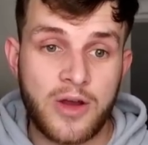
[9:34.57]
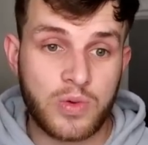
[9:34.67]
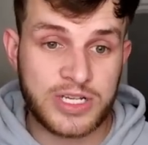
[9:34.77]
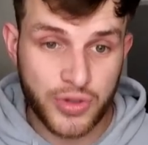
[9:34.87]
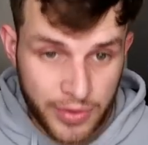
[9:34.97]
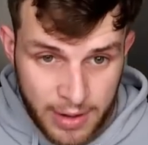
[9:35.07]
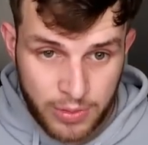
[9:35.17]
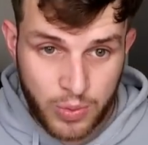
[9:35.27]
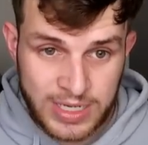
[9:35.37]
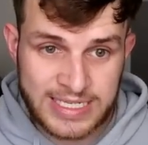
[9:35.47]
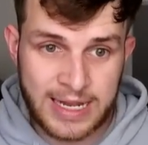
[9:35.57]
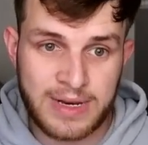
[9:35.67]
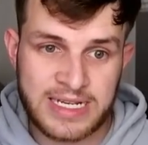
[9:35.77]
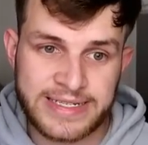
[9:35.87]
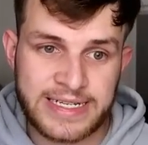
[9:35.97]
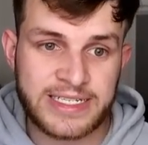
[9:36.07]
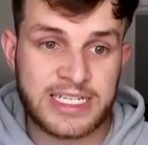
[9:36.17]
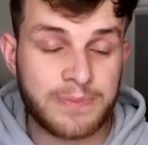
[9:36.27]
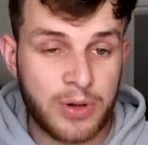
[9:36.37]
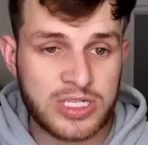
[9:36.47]
we saw that with West Ham last season.
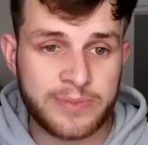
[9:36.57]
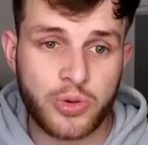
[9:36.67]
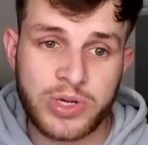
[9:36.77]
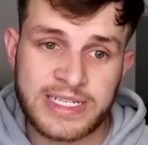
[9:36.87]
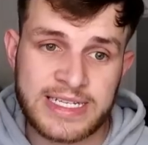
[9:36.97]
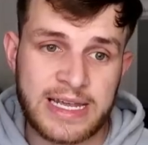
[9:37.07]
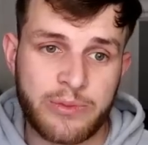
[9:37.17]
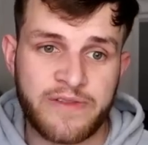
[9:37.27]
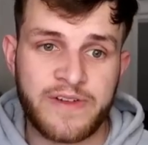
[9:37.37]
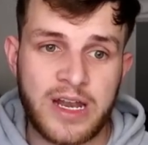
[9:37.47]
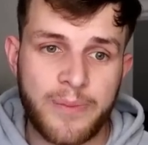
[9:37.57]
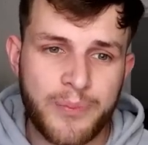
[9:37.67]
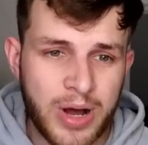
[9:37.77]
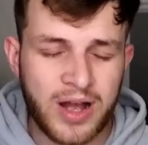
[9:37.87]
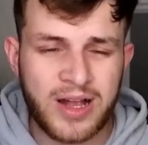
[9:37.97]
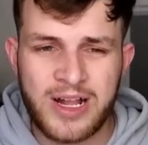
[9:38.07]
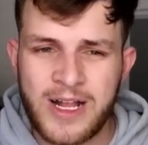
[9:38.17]
It's possible we could see that with Villa, but